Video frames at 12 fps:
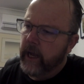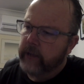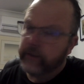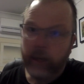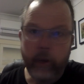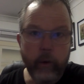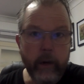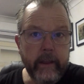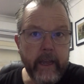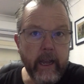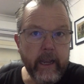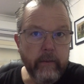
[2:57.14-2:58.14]
So what are
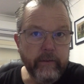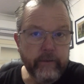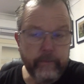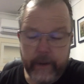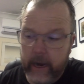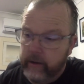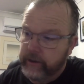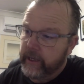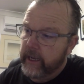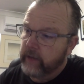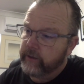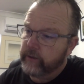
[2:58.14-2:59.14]
the outcomes from Parish
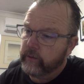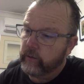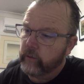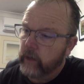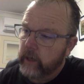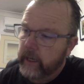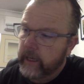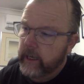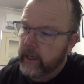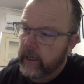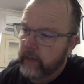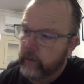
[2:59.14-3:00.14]
Council?
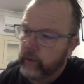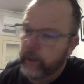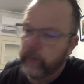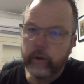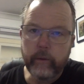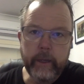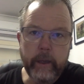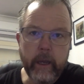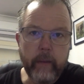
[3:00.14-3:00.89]
We will be